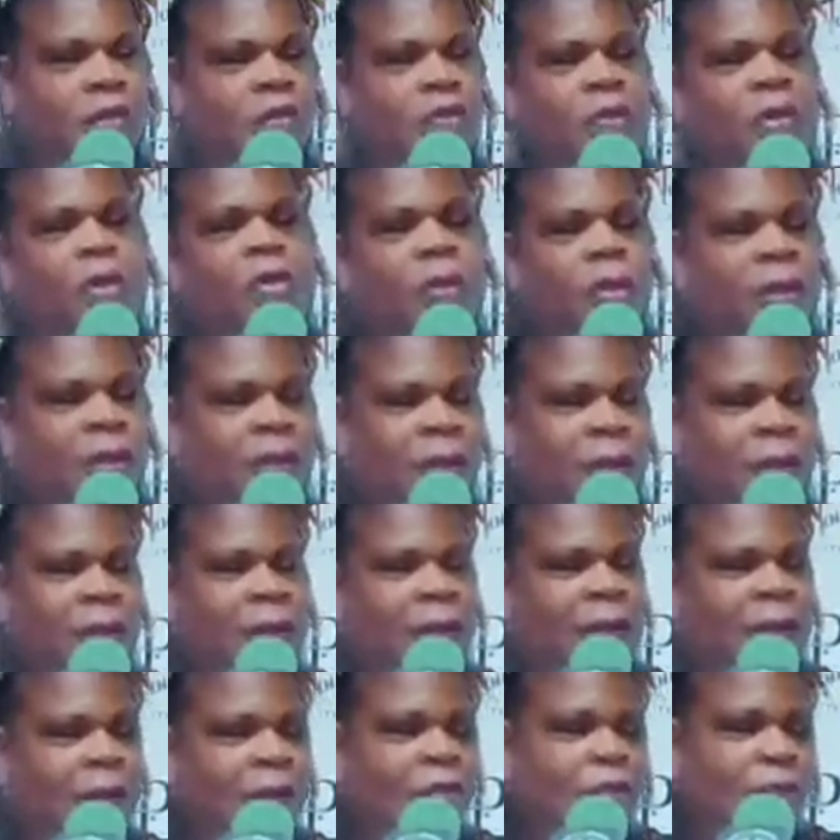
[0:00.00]
grow in that
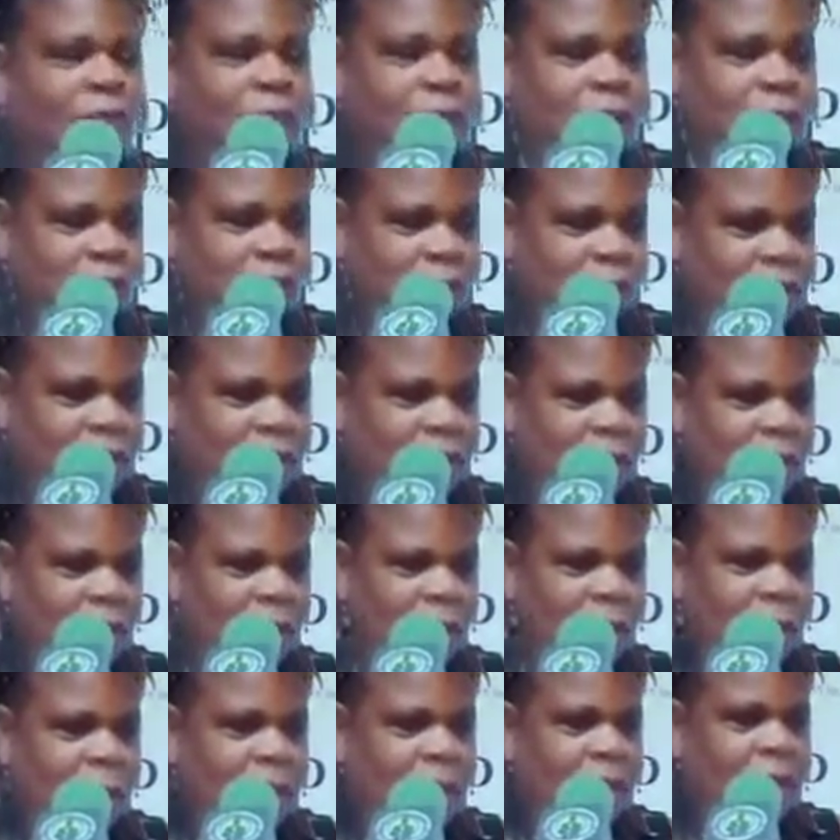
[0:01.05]
area.
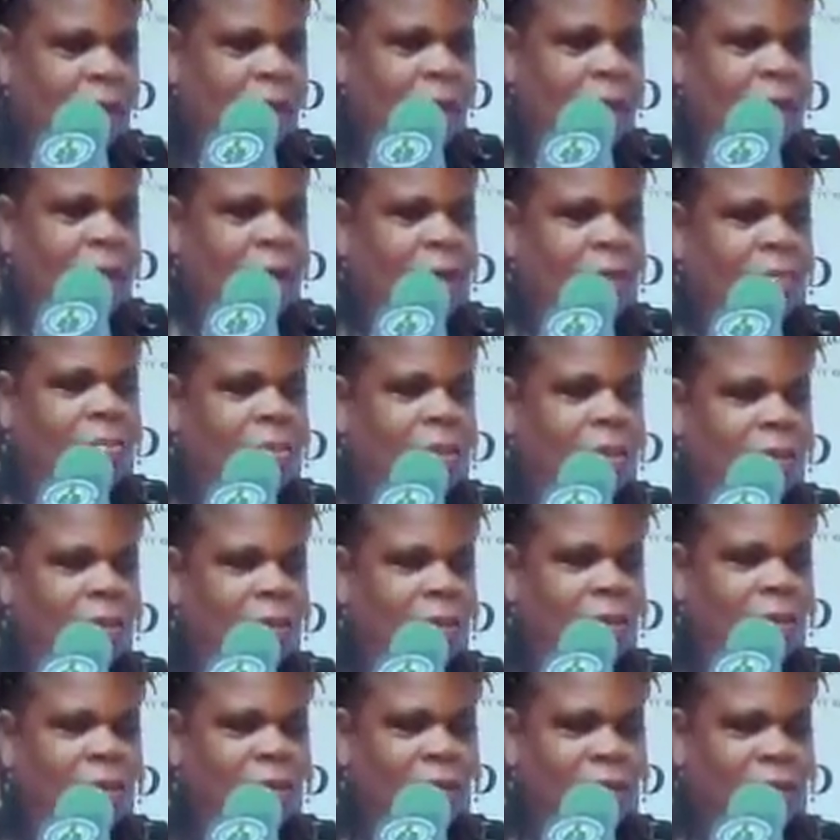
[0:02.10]
But
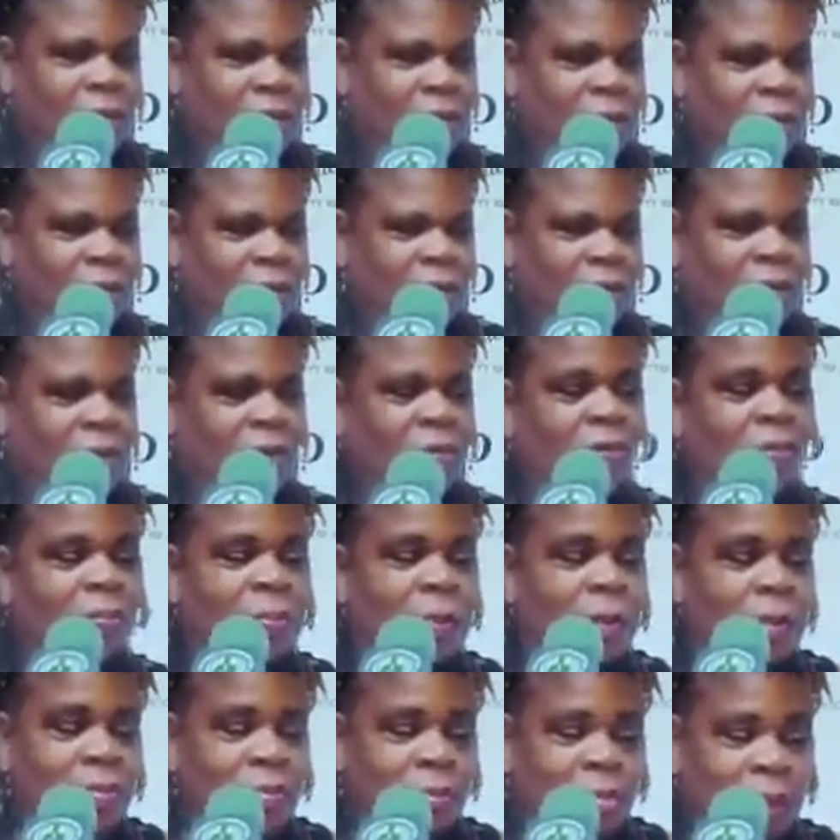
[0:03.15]
look, you've
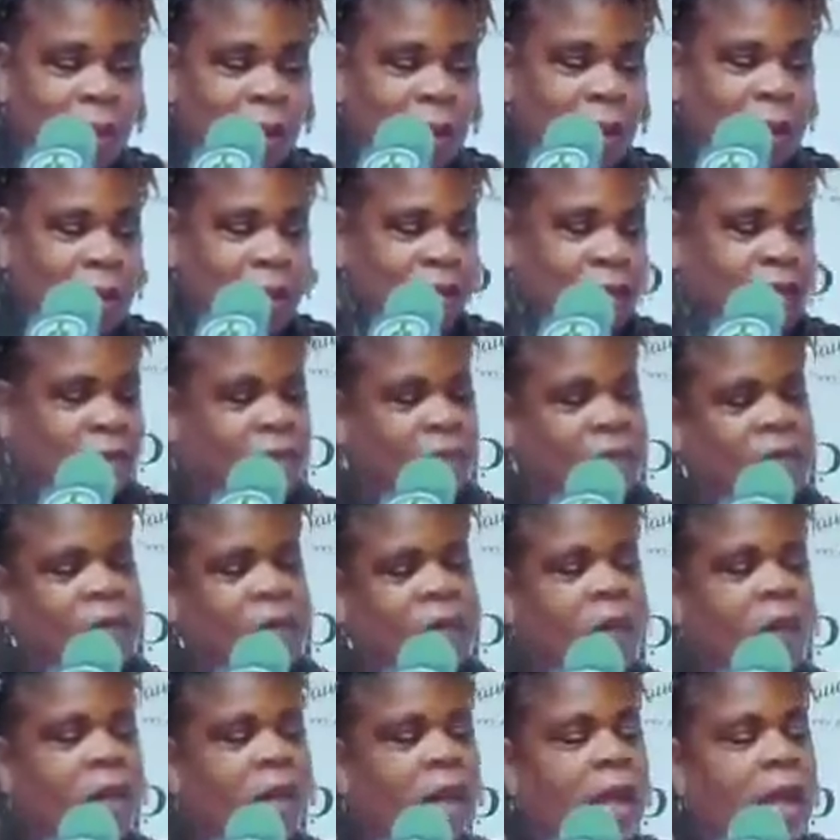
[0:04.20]
been blessed.
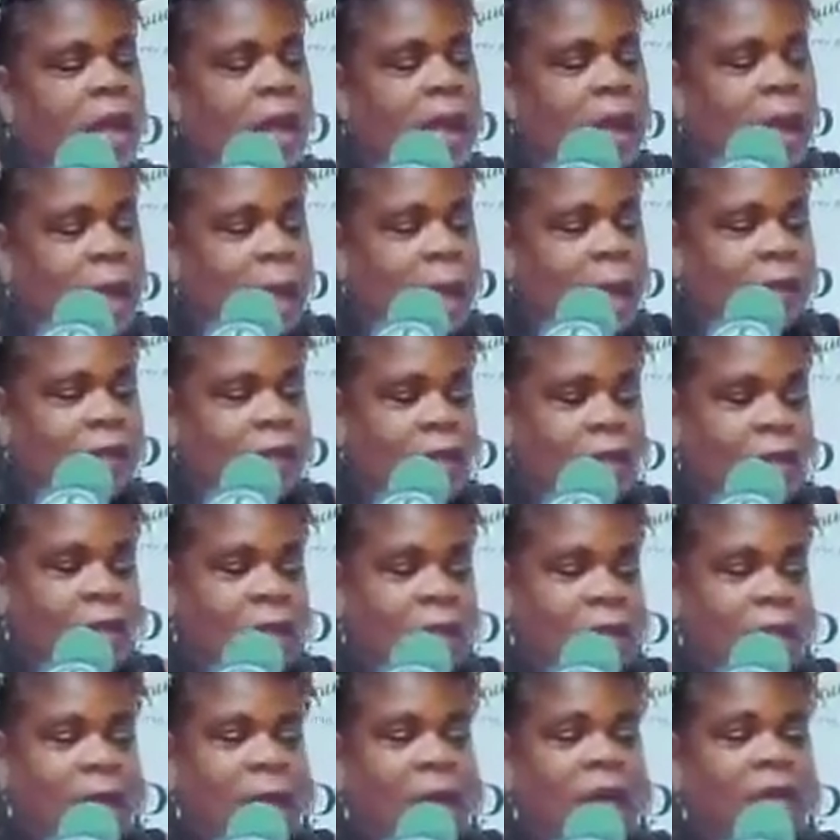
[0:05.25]
At the
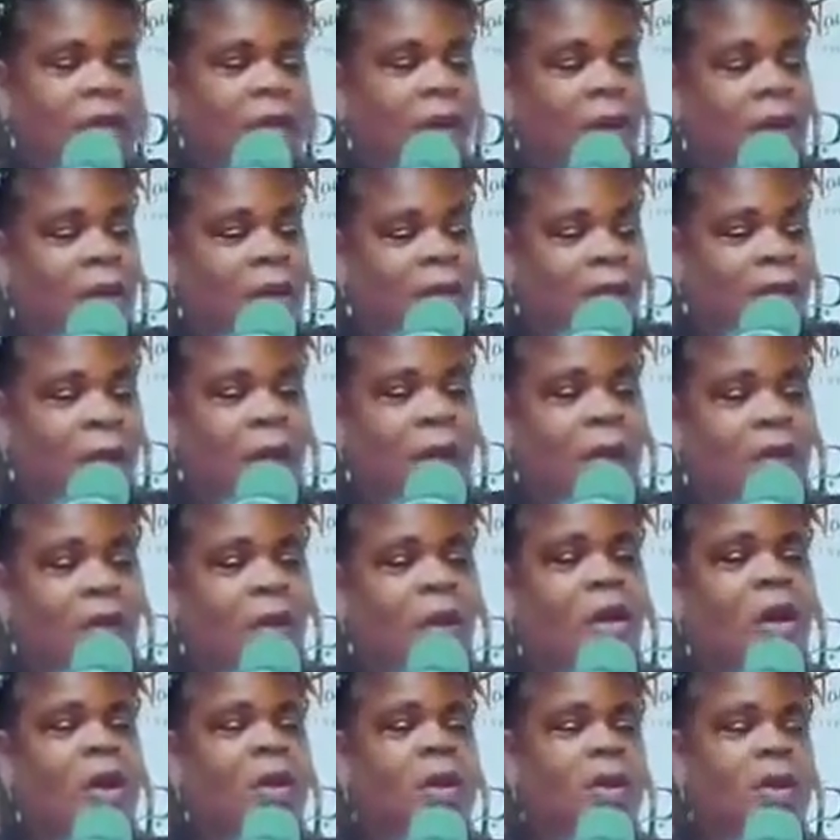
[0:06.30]
gate of that
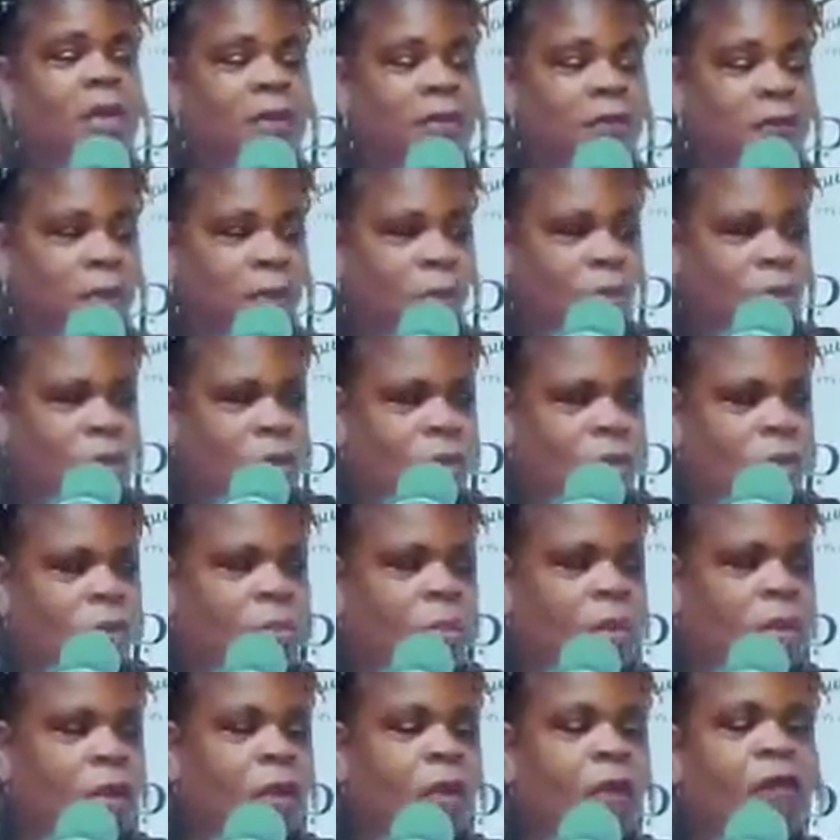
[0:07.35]
garden is a
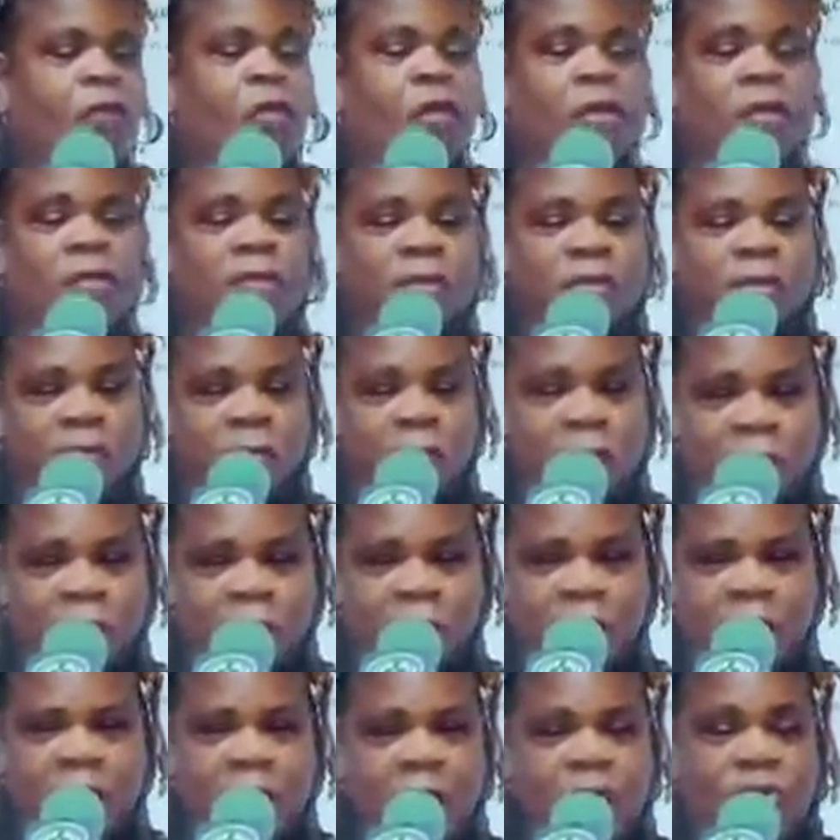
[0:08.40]
wheelbarrow full of
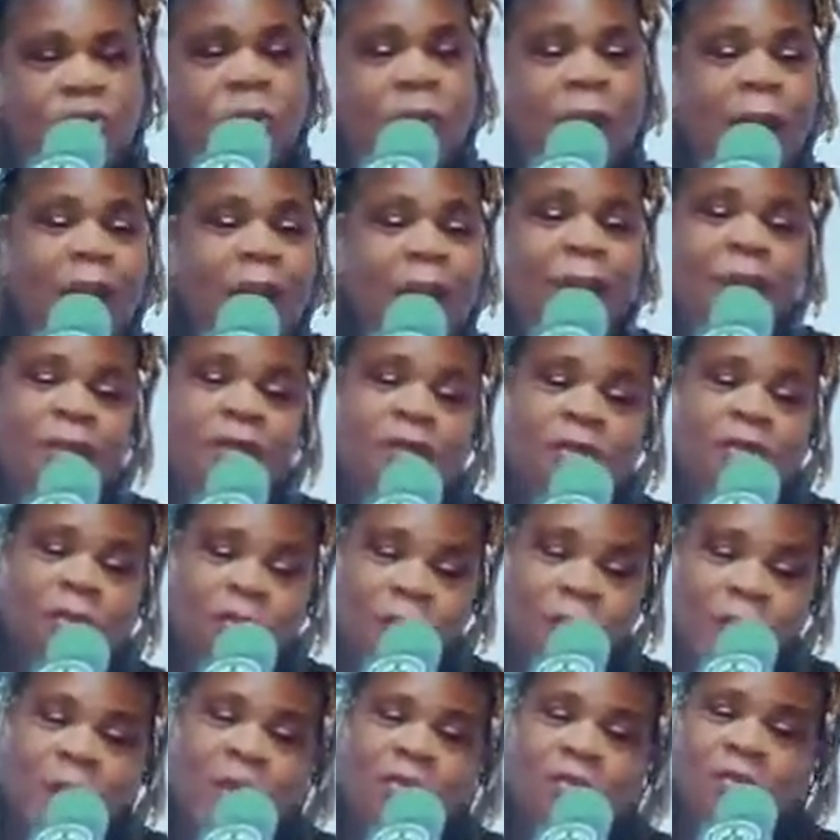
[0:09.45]
seeds. Now you got to get the
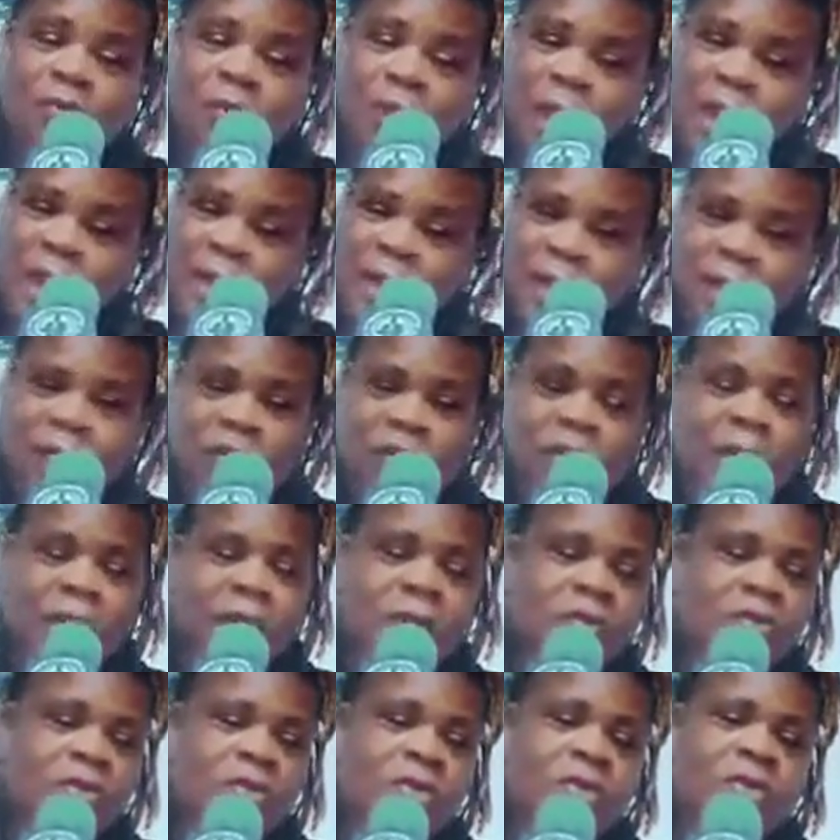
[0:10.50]
ground ready. You got
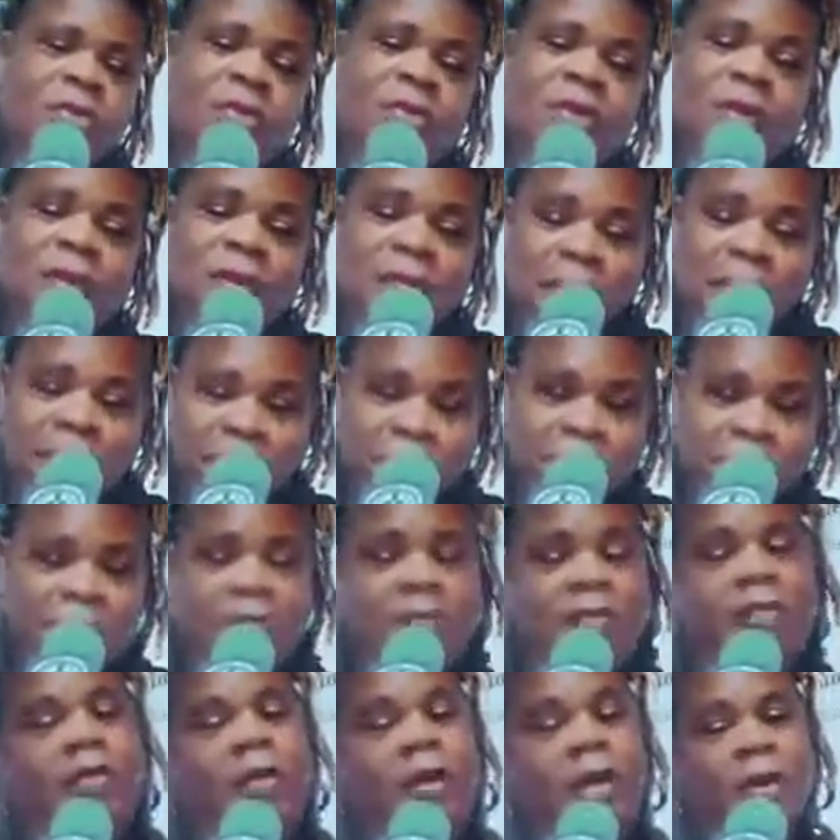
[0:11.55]
to do what's
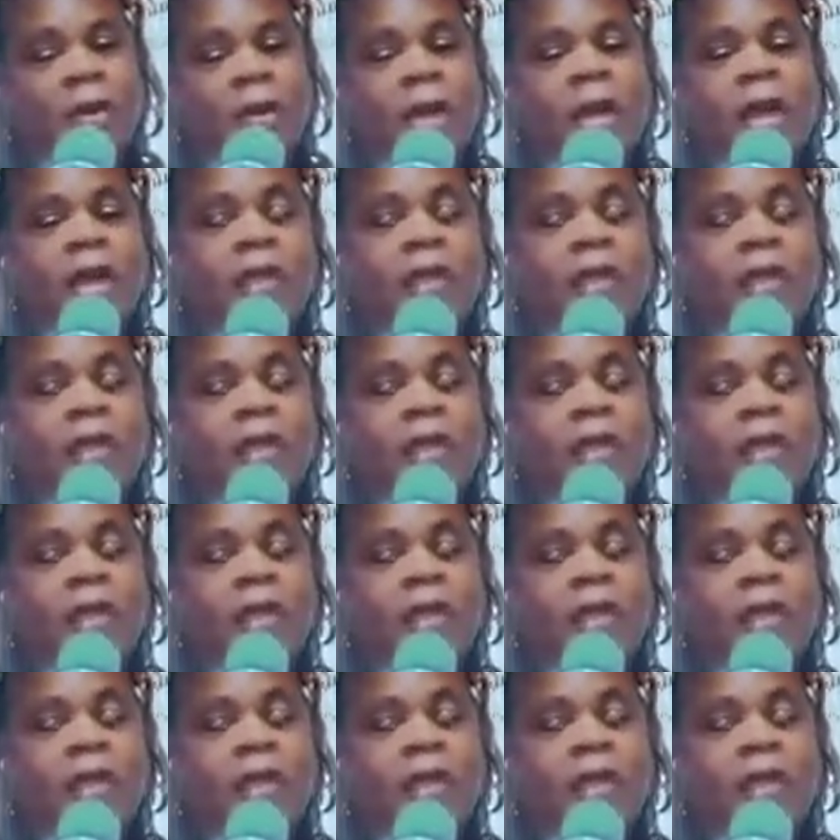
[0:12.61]
necessary